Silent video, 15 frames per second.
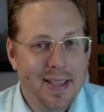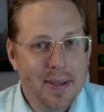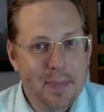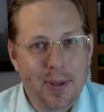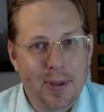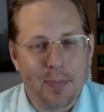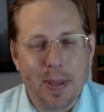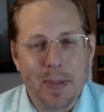
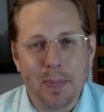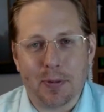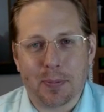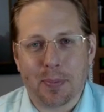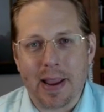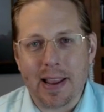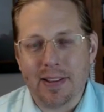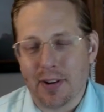people's
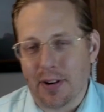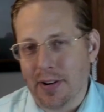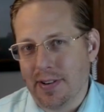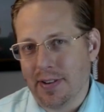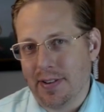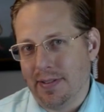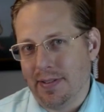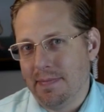brains aren't
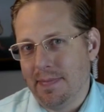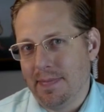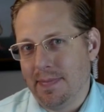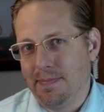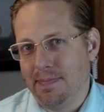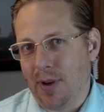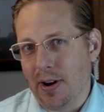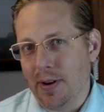
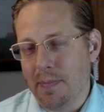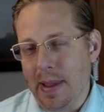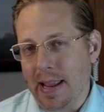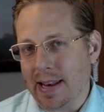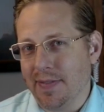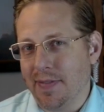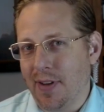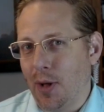done
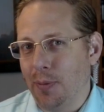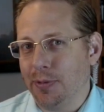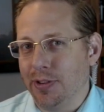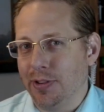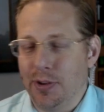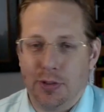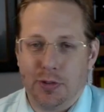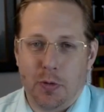being developed
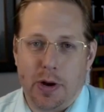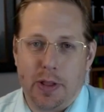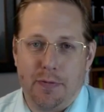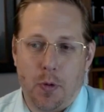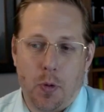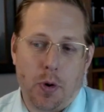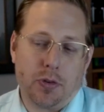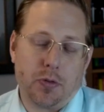until
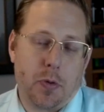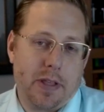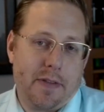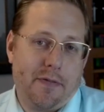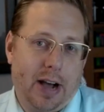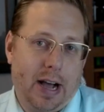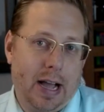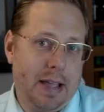24,
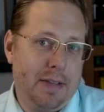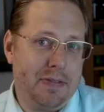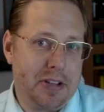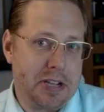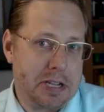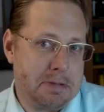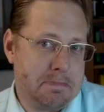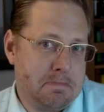25.
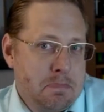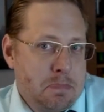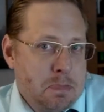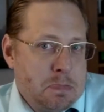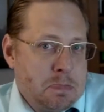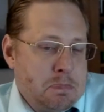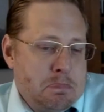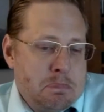Like,
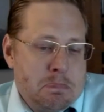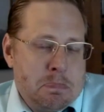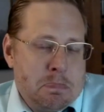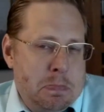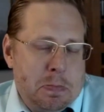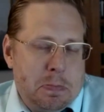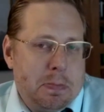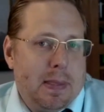
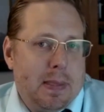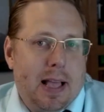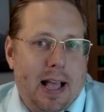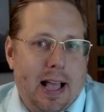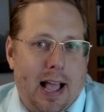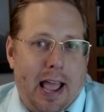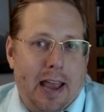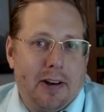
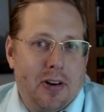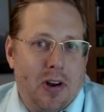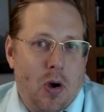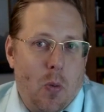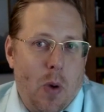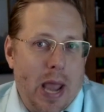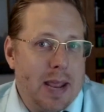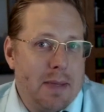I don't know
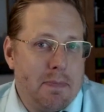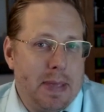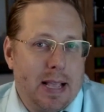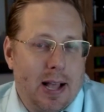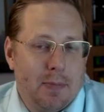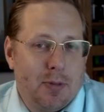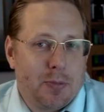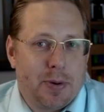when it
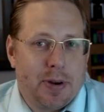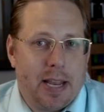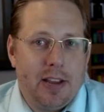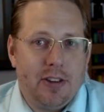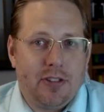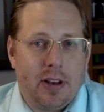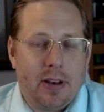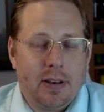becomes
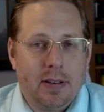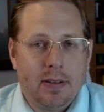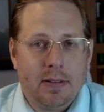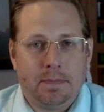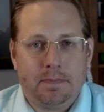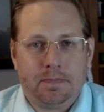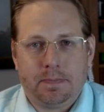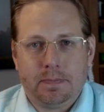predation.
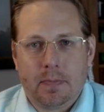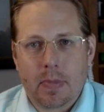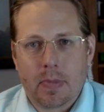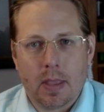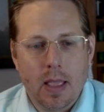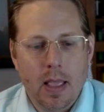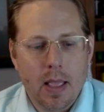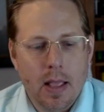
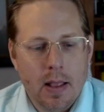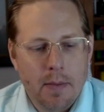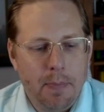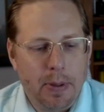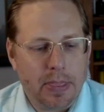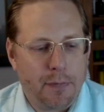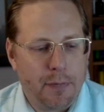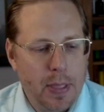
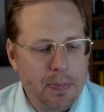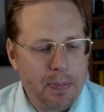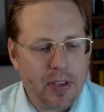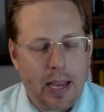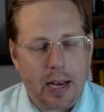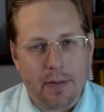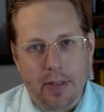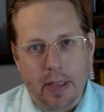But the flip
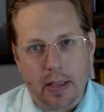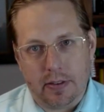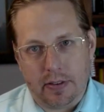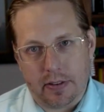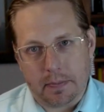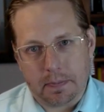side of this,